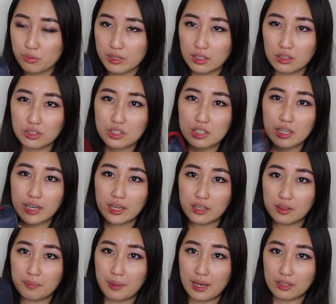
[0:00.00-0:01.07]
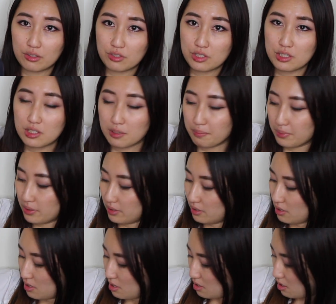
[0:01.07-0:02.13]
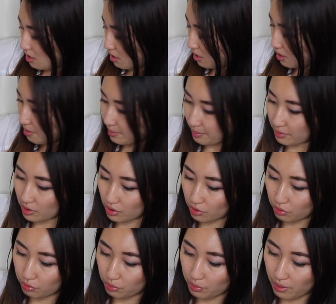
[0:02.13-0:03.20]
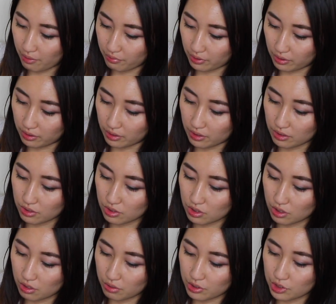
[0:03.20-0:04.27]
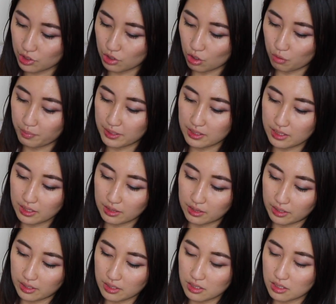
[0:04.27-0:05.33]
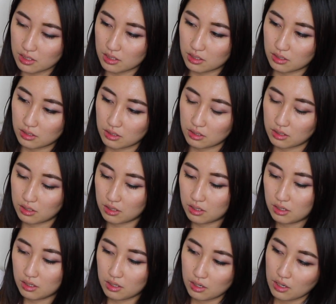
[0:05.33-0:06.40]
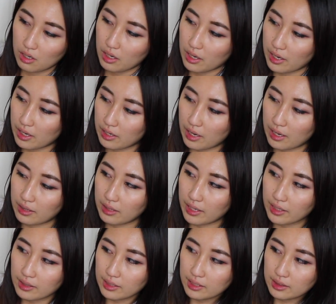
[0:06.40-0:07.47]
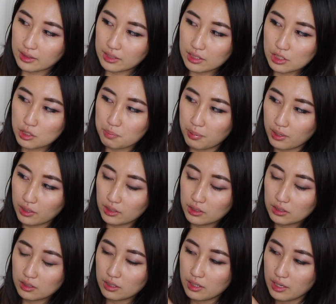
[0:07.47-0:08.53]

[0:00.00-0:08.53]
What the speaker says: what it looks like. The back, there's a zipper. I'm gonna go through everything. So it just opens like this. And I like that this part